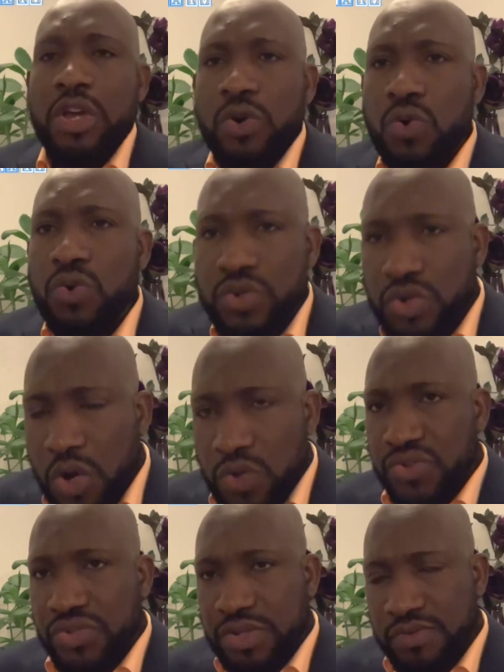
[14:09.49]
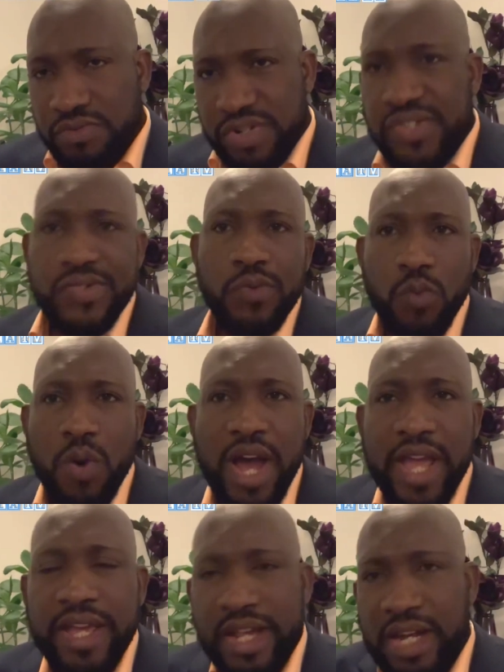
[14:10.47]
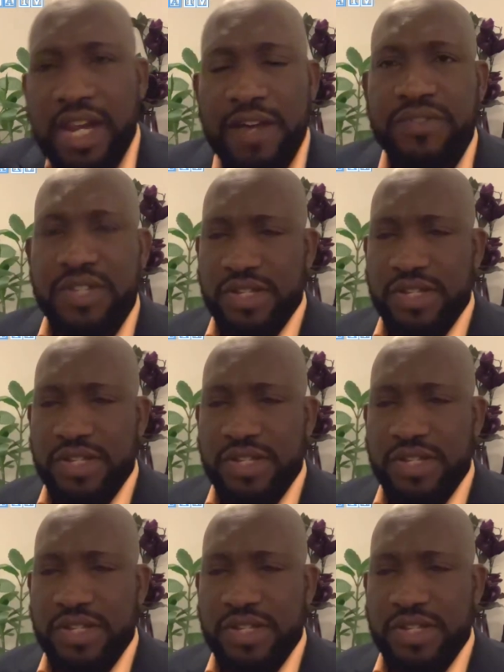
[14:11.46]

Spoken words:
Who knows the reason why he left